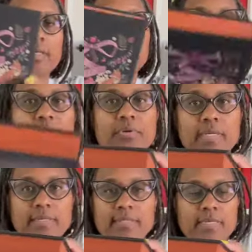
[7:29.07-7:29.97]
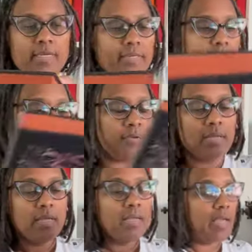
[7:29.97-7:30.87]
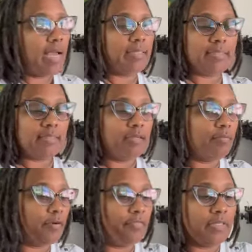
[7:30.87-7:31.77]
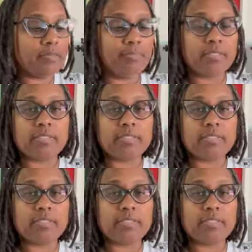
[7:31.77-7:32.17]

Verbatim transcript: It's a pretty shade. So I just love both of these books.